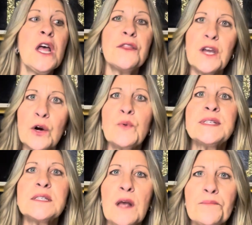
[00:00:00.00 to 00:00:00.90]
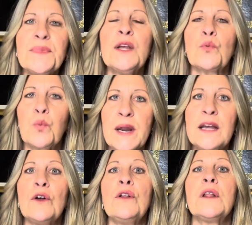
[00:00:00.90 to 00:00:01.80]
There was something
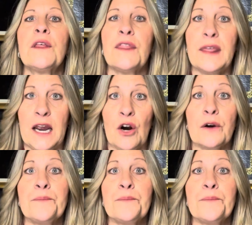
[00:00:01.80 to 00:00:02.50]
real there.